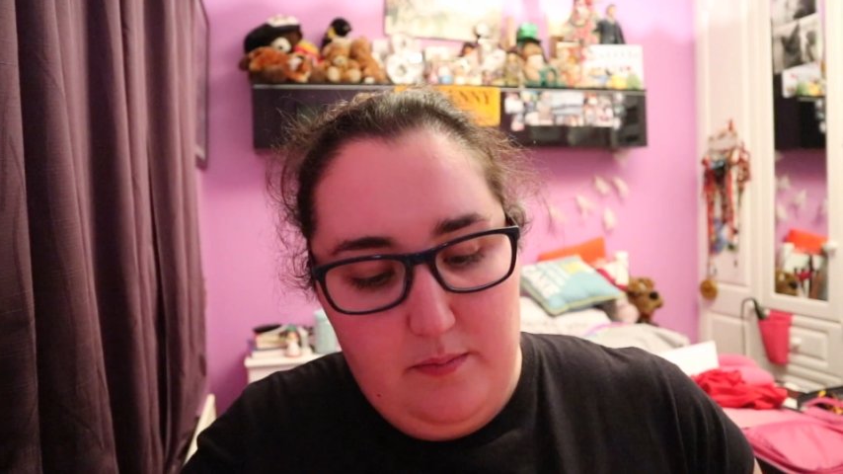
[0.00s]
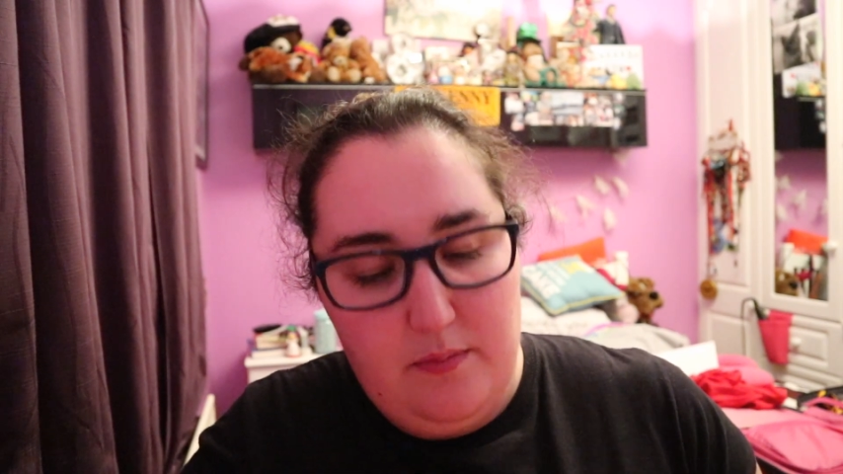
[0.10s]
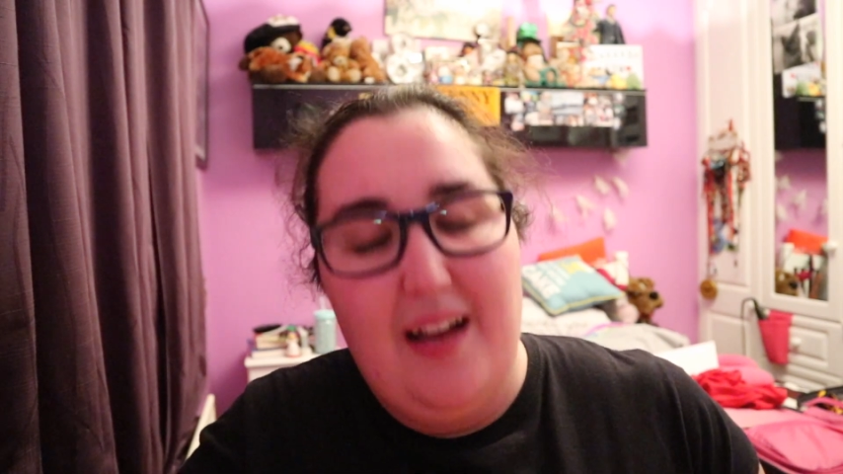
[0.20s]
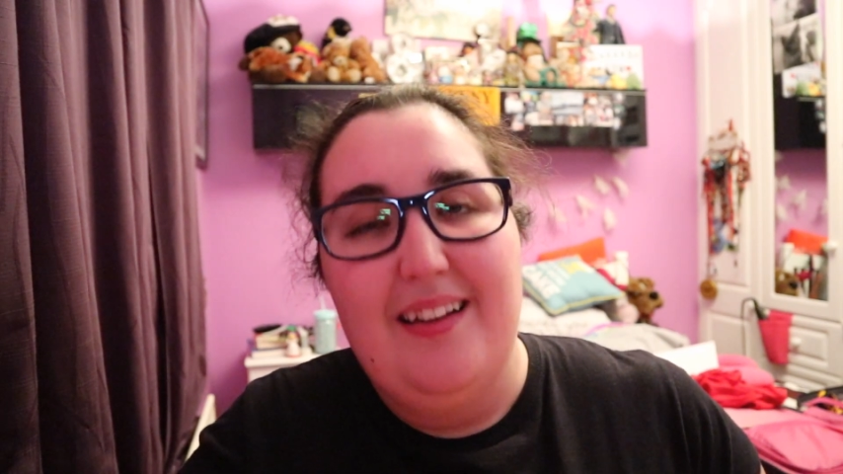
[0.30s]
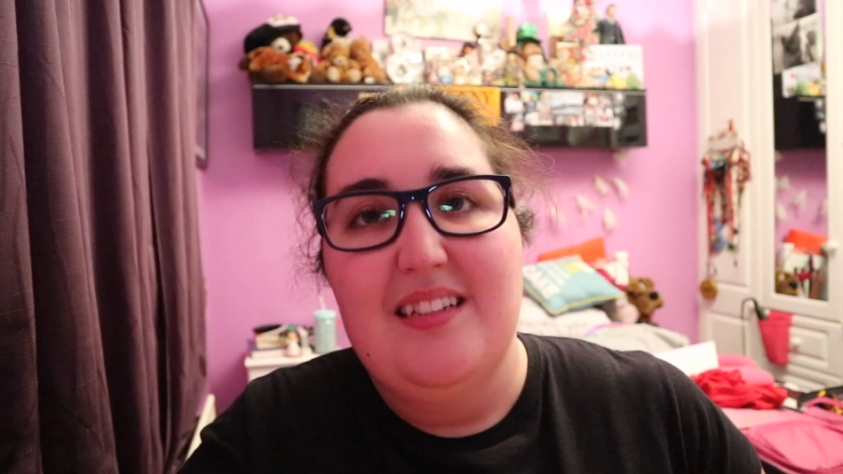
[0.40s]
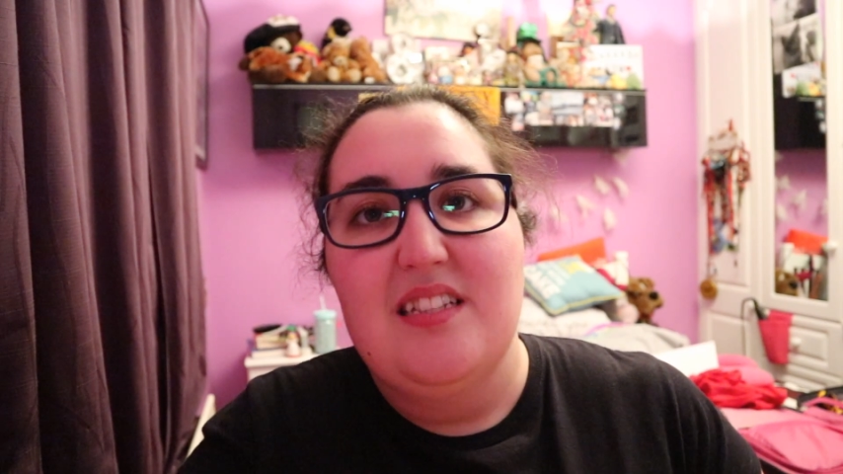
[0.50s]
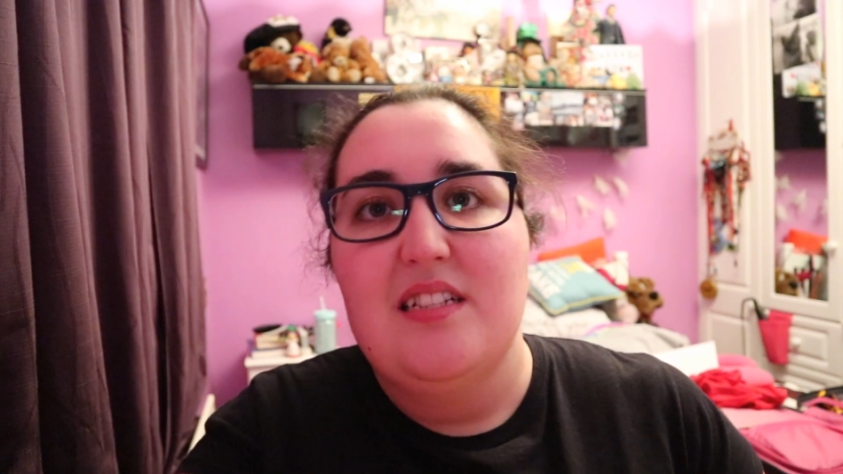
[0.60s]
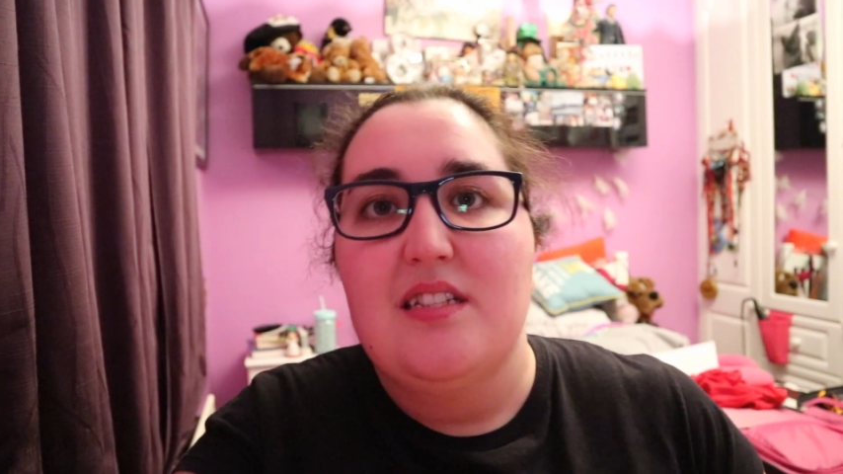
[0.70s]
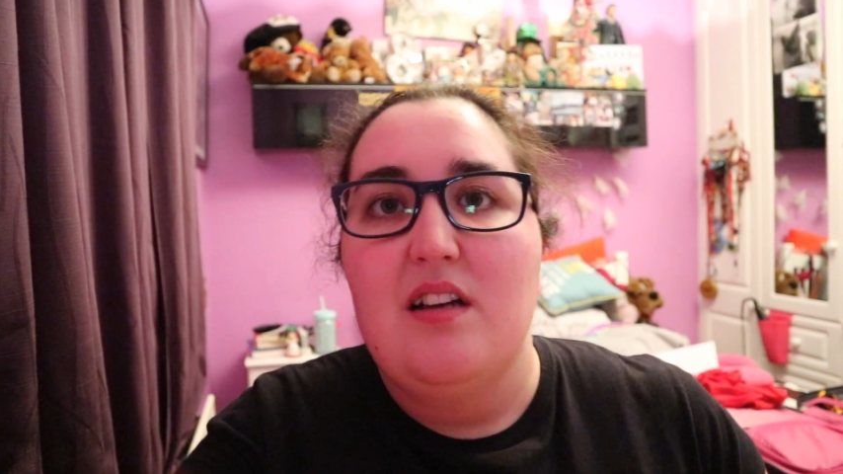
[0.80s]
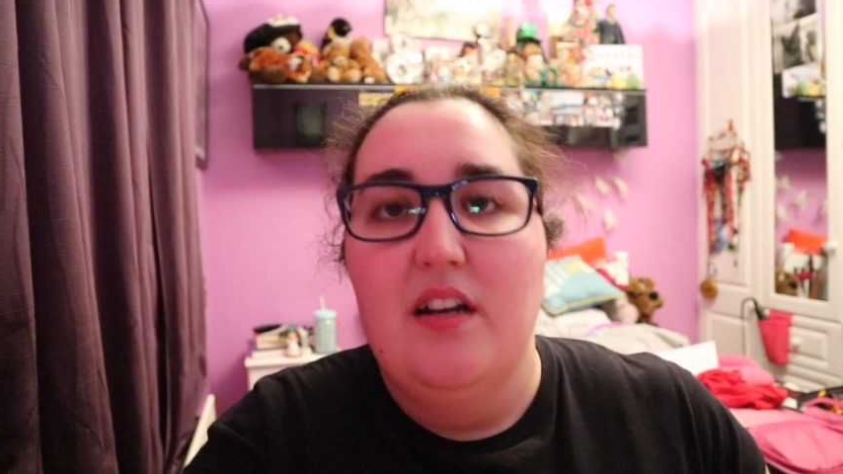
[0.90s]
and it's
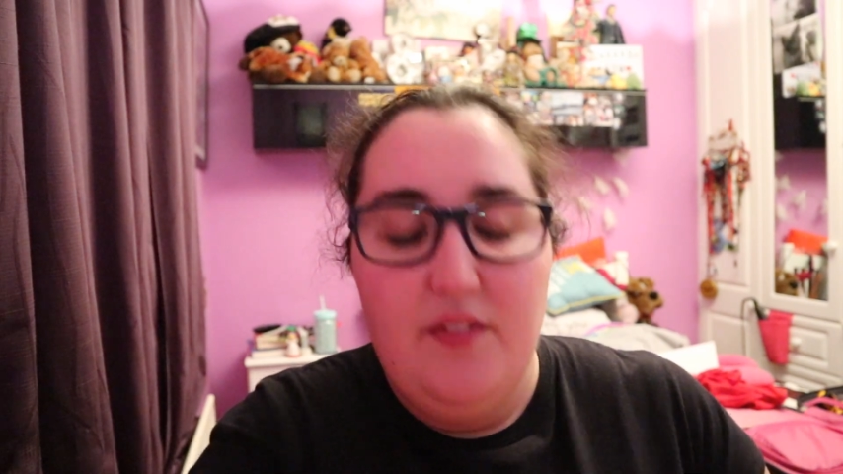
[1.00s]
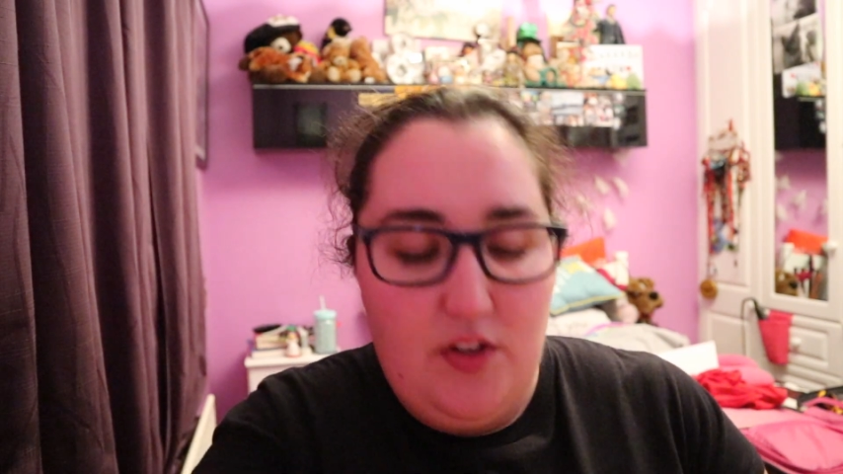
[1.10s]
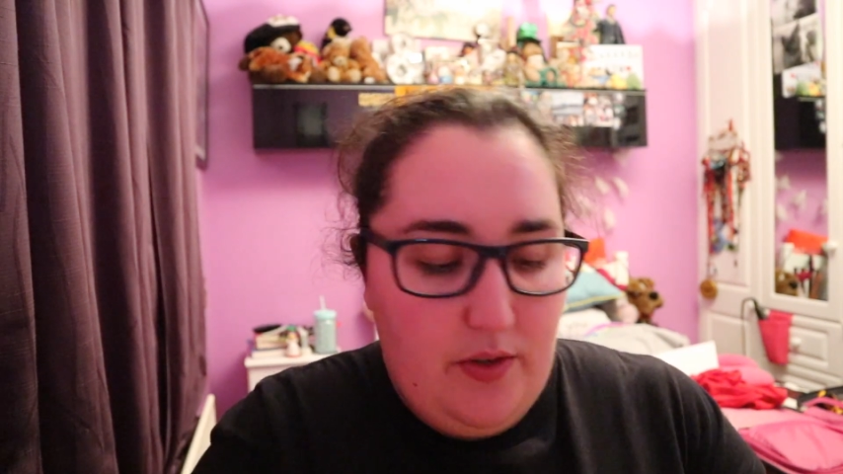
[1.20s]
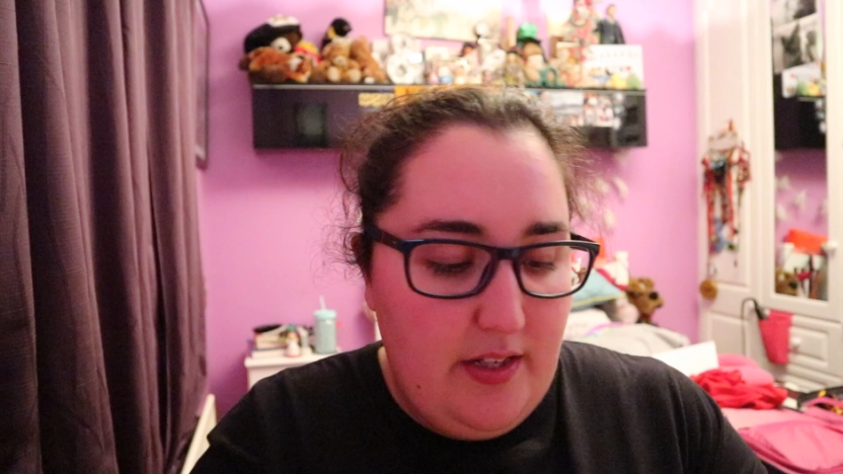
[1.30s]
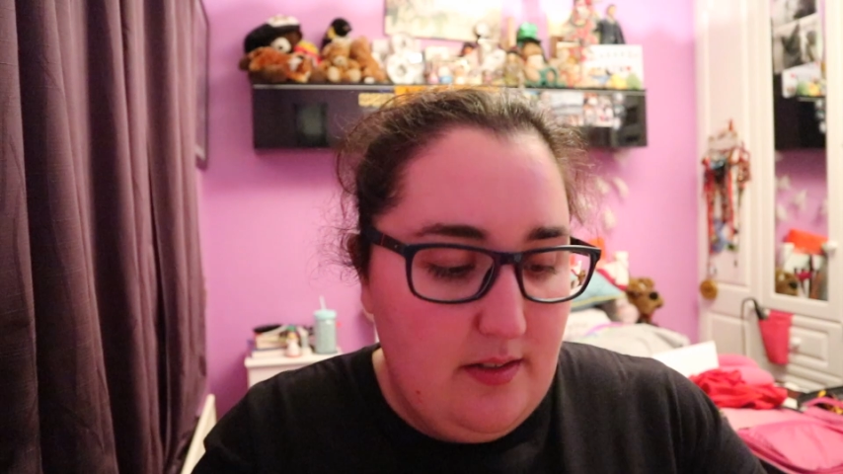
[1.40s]
it's kind of annoying